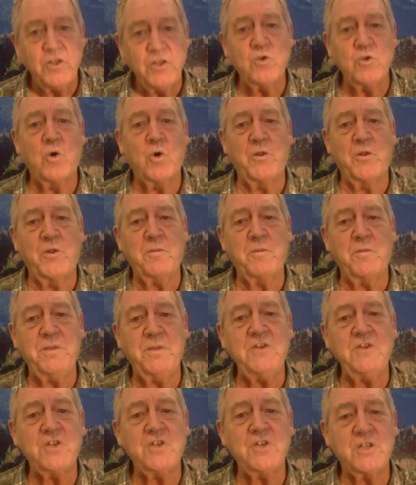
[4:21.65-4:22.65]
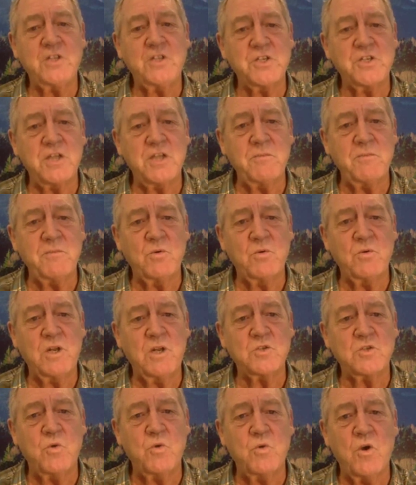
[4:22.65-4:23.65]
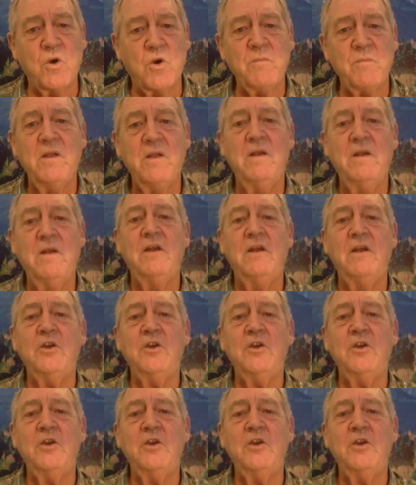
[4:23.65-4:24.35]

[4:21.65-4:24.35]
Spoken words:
You go to the beach in the summer when it's warm,